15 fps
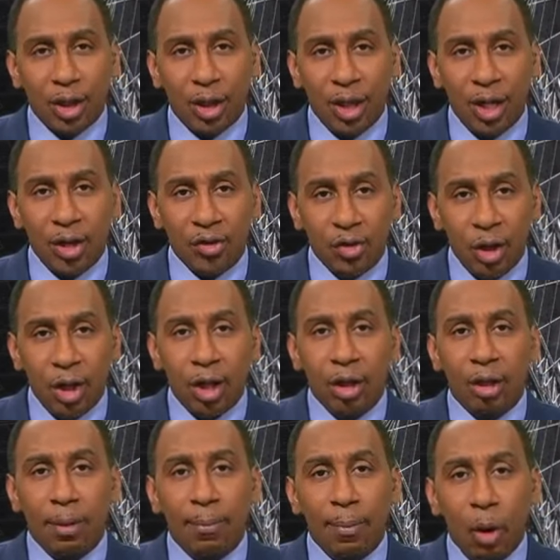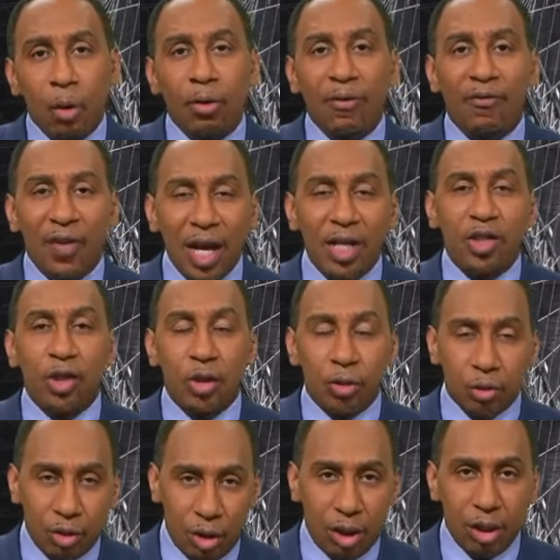is the
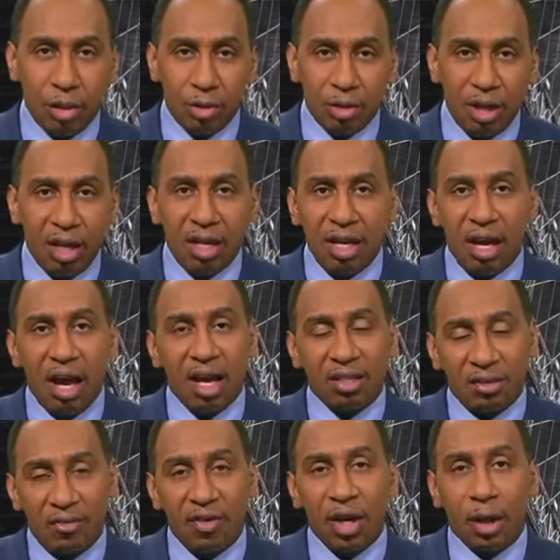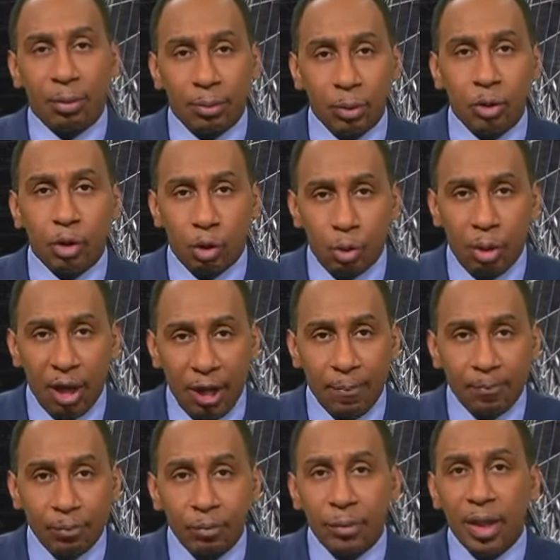motivational skills that he has available to him
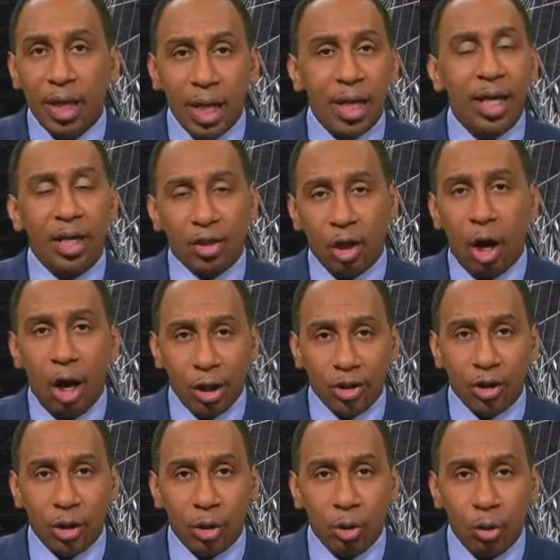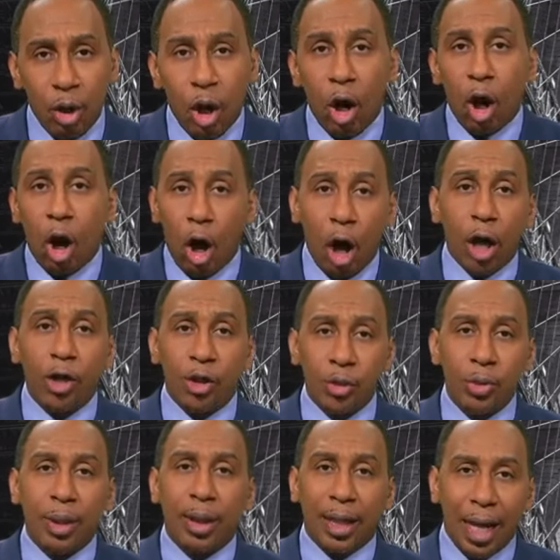in his arsenal? Are
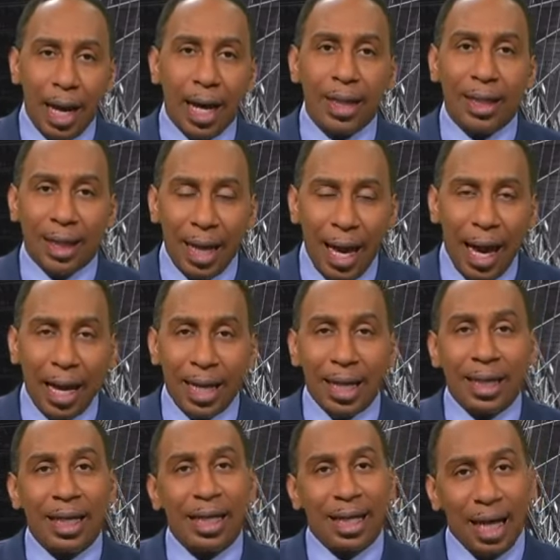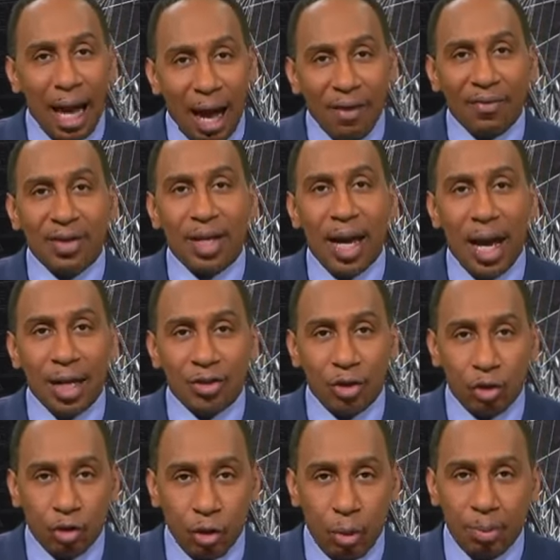you the kind of guy that can galvanize the
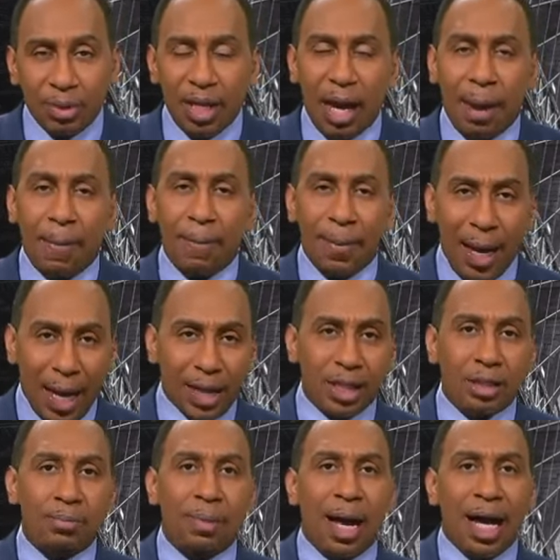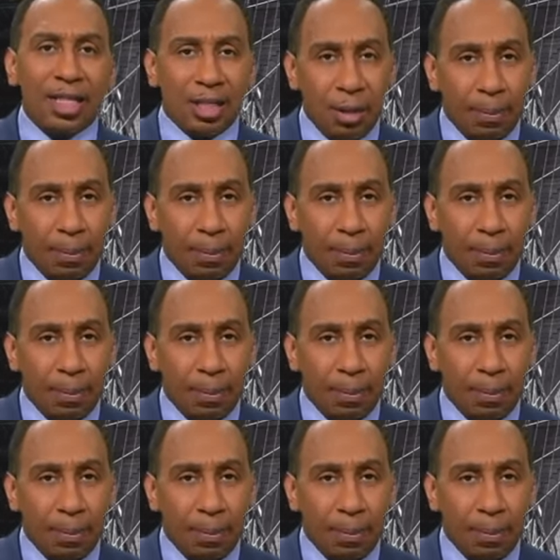troops and maximize the